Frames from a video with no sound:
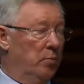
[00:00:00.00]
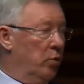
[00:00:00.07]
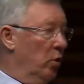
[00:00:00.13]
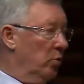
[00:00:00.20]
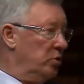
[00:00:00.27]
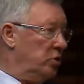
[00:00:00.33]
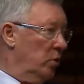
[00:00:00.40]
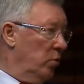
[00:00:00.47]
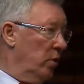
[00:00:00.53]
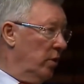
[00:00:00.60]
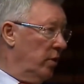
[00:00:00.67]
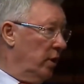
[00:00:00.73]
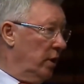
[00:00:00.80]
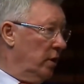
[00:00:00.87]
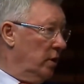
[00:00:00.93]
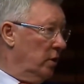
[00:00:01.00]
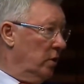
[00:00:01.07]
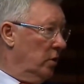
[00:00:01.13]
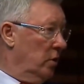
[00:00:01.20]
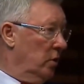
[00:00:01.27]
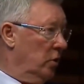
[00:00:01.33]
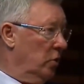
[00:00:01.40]
promise you one thing,
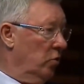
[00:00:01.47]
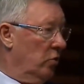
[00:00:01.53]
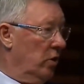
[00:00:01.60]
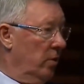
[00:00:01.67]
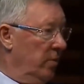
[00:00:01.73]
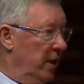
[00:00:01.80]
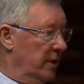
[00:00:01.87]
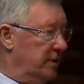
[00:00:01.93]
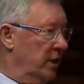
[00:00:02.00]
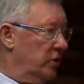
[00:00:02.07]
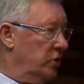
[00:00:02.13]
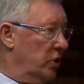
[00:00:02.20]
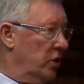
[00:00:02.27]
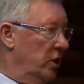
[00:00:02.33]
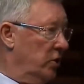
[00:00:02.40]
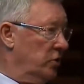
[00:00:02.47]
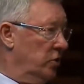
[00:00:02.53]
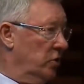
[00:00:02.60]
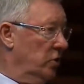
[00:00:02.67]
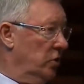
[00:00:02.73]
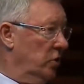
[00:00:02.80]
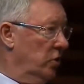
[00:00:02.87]
you'll get the best
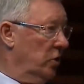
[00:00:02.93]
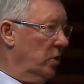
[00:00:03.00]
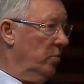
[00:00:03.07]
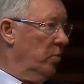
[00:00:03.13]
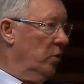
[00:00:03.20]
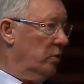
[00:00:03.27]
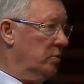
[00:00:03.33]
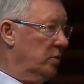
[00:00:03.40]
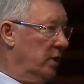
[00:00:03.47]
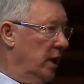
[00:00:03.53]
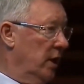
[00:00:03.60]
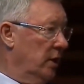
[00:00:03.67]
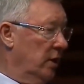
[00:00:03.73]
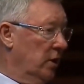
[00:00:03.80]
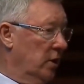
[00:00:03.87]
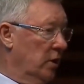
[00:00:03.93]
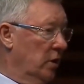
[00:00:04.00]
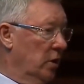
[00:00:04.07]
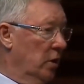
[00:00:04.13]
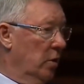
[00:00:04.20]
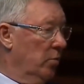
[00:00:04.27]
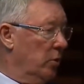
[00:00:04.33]
education you can possibly get here,
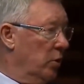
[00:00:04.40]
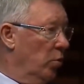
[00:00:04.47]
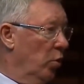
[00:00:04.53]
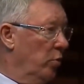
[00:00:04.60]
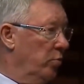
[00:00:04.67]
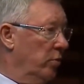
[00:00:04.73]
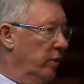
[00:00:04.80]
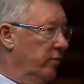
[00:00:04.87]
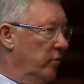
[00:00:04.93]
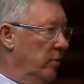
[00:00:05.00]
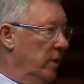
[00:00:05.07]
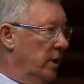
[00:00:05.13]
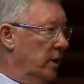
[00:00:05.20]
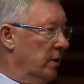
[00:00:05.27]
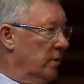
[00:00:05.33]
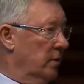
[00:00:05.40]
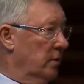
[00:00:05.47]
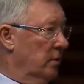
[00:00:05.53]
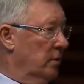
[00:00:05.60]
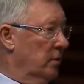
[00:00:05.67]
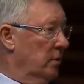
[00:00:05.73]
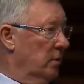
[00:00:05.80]
but you won't play every week.
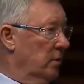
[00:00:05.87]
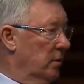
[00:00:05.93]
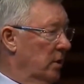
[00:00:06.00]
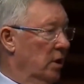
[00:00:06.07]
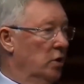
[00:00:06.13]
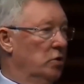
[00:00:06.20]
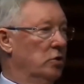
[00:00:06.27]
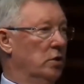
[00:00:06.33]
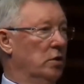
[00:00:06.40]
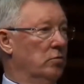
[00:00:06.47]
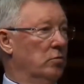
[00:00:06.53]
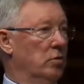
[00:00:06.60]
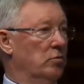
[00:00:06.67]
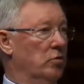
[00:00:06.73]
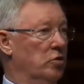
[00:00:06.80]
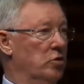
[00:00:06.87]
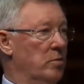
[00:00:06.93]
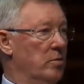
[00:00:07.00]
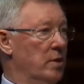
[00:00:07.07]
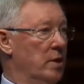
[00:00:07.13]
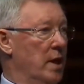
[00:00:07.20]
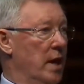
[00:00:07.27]
And he looked at
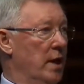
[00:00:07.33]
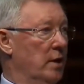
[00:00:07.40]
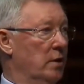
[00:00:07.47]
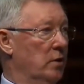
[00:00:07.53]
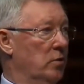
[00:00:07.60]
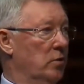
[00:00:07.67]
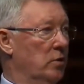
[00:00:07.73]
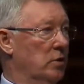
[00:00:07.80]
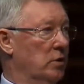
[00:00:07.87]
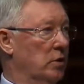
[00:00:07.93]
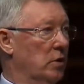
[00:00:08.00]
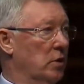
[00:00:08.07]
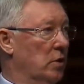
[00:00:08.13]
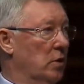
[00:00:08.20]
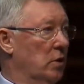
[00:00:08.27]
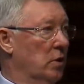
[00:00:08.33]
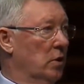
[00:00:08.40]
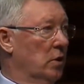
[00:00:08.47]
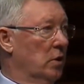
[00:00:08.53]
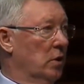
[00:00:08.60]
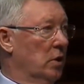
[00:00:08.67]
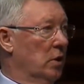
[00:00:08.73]
him like that, you know, and
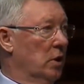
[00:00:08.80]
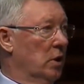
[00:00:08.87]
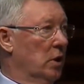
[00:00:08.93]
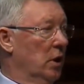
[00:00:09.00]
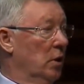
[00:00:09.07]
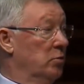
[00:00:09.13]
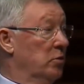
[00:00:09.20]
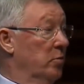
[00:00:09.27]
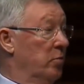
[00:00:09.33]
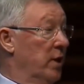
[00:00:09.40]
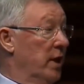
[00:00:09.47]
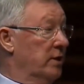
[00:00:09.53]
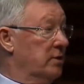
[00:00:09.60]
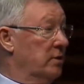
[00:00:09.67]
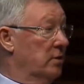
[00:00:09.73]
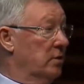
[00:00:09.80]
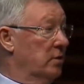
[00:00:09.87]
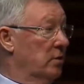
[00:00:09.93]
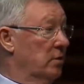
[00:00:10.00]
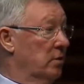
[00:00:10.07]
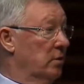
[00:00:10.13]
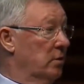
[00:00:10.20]
he was impressed.
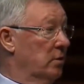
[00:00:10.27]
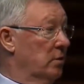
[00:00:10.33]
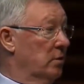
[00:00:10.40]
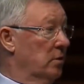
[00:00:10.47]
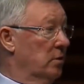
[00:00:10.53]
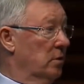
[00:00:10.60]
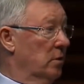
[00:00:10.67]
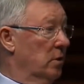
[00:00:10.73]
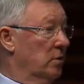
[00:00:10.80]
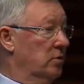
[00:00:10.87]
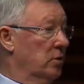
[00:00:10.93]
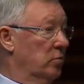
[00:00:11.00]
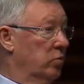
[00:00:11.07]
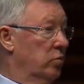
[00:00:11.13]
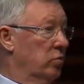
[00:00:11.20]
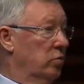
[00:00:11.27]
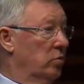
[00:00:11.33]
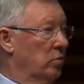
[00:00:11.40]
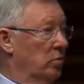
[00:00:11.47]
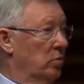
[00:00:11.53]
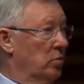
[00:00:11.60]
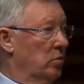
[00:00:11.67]
He said,
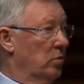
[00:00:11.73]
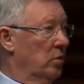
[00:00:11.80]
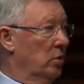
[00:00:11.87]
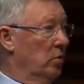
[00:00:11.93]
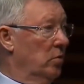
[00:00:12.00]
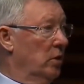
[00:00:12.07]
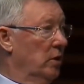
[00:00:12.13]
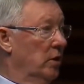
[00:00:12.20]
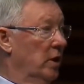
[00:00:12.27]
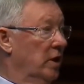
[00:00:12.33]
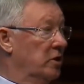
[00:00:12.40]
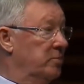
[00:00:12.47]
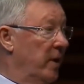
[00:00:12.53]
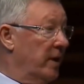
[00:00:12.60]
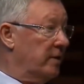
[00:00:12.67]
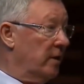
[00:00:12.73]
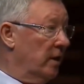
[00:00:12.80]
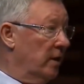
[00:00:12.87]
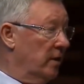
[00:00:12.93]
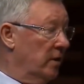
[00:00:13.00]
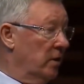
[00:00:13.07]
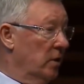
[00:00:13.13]
you know, he didn't expect
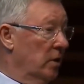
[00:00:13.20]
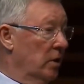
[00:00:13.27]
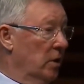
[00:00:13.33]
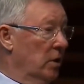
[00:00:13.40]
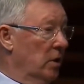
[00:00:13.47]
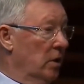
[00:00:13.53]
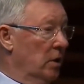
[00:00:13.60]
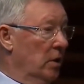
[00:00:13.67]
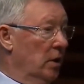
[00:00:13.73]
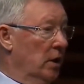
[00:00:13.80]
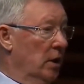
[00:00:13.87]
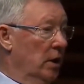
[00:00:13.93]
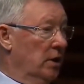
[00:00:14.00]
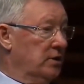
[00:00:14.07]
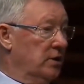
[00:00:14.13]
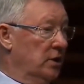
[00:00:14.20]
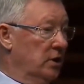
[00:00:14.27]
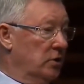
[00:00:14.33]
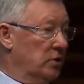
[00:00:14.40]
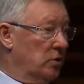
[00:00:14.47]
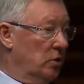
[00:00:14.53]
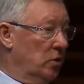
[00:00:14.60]
that. I
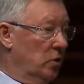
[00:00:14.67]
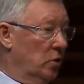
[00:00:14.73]
says,